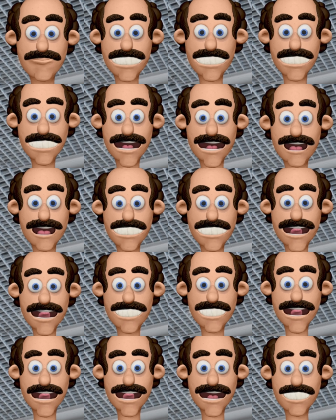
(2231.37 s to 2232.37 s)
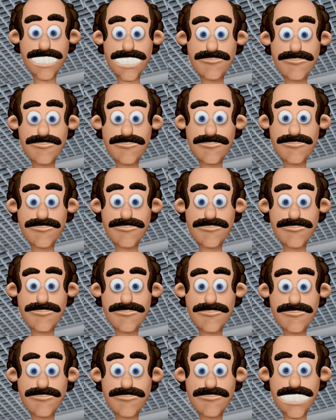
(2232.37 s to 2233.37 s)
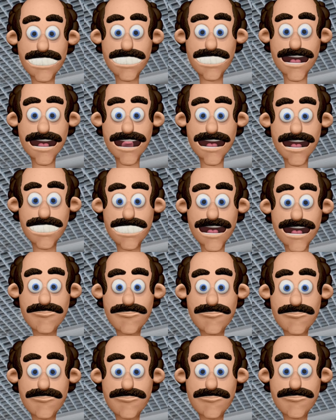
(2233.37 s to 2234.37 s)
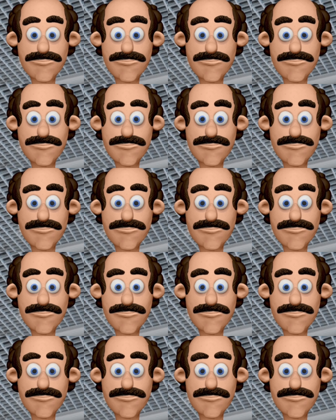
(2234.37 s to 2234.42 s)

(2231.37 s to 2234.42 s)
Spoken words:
Commercial buildings. Offices.